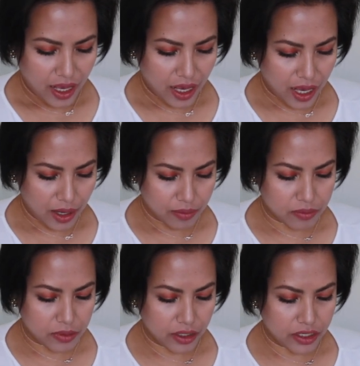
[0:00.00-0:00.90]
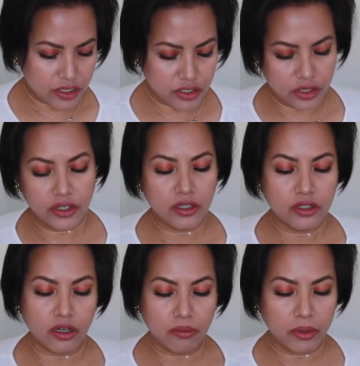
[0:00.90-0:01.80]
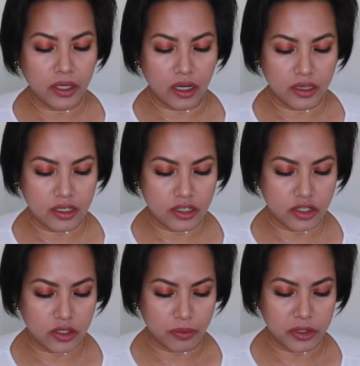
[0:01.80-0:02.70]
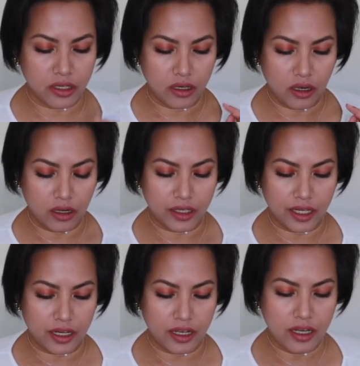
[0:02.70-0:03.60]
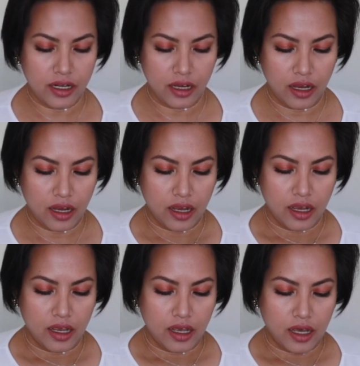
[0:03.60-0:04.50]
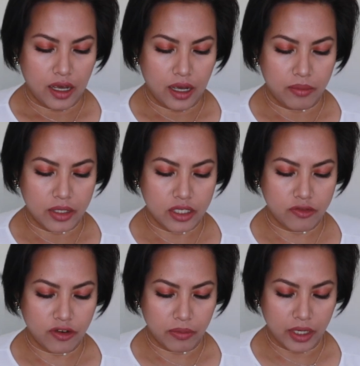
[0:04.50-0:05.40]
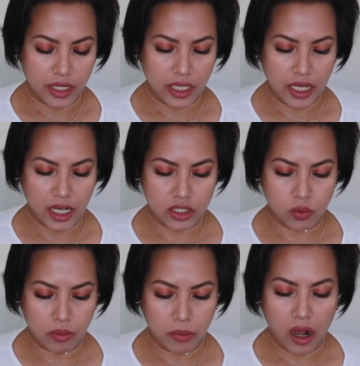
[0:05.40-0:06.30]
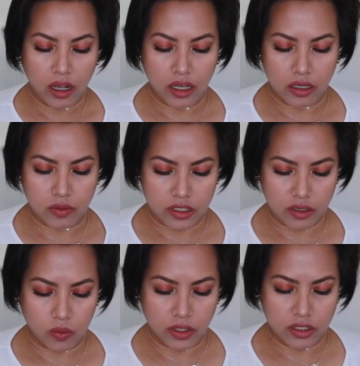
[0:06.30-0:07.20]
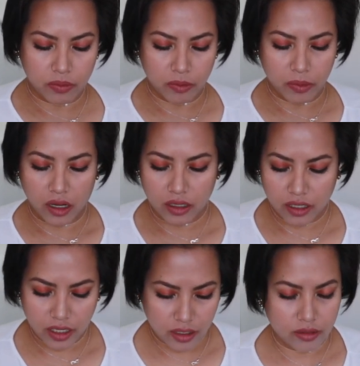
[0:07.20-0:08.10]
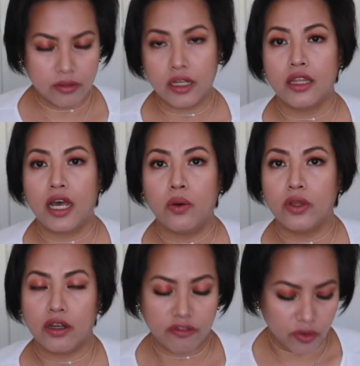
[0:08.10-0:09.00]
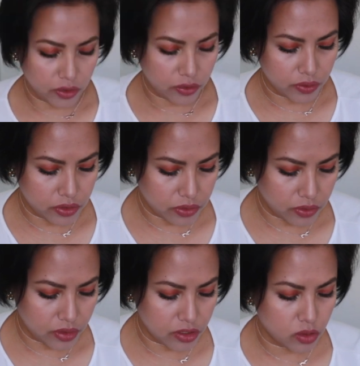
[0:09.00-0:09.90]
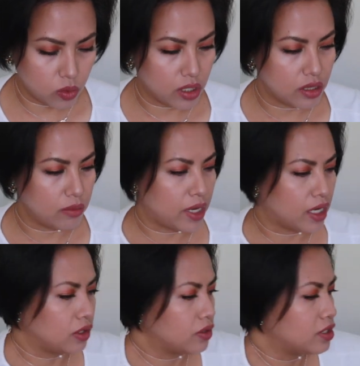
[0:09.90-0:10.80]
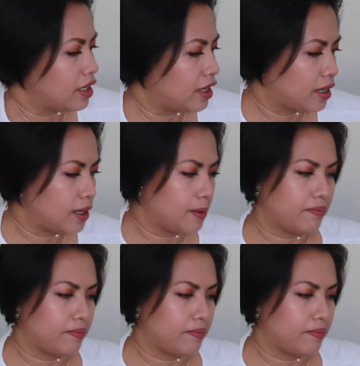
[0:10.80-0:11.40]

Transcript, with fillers: There is a serial number on the description online. It's from Italy. It has one pocket, one zipper pocket. And now, without further ado, this is what the bag looks like.